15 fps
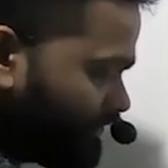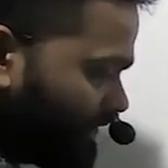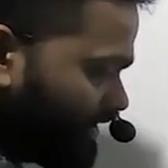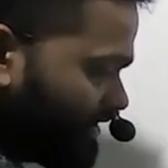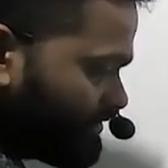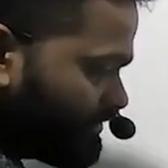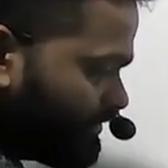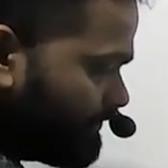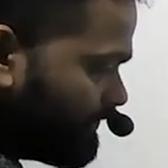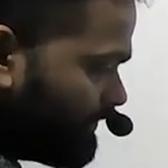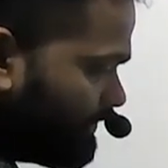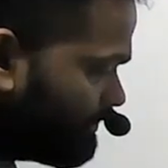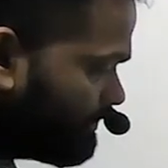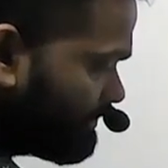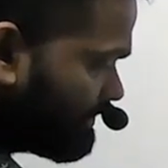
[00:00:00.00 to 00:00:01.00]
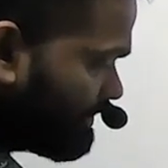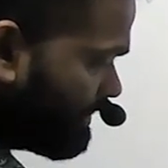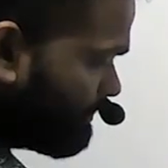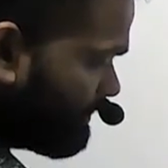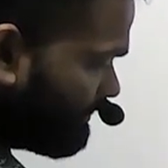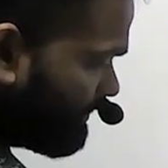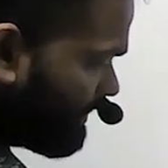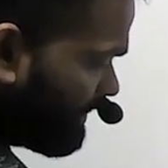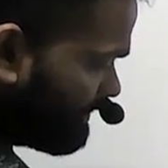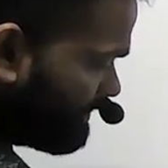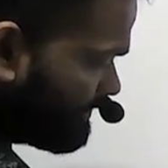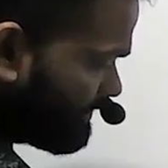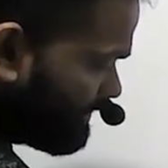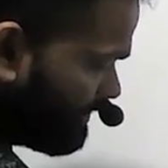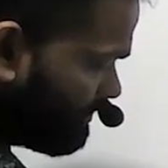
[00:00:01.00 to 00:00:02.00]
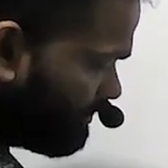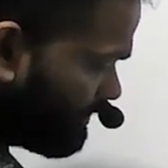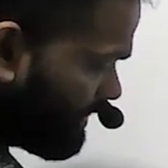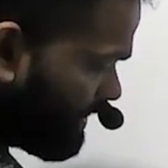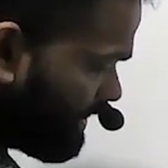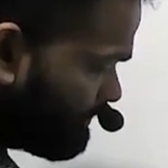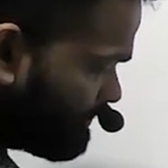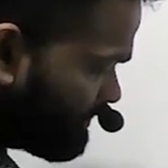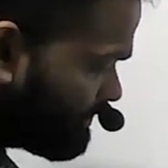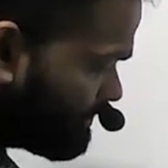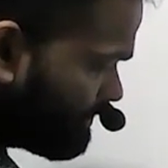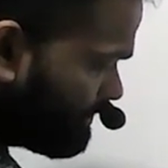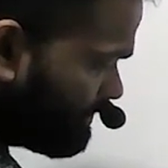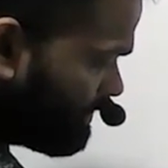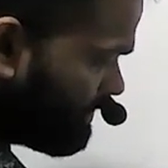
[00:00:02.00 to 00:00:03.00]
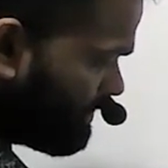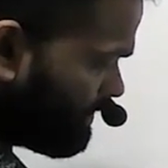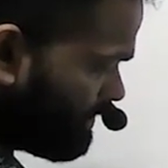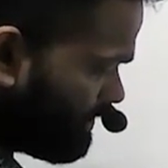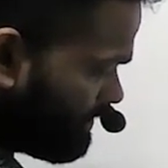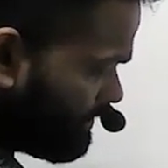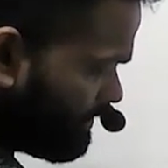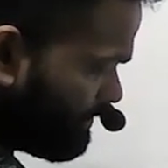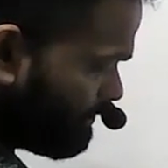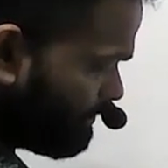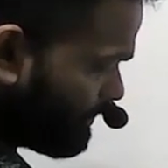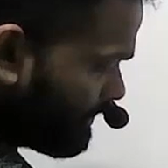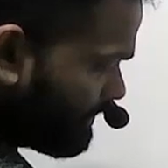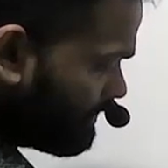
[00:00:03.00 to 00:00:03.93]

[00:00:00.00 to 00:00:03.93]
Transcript: So if you simplify this, kilograms per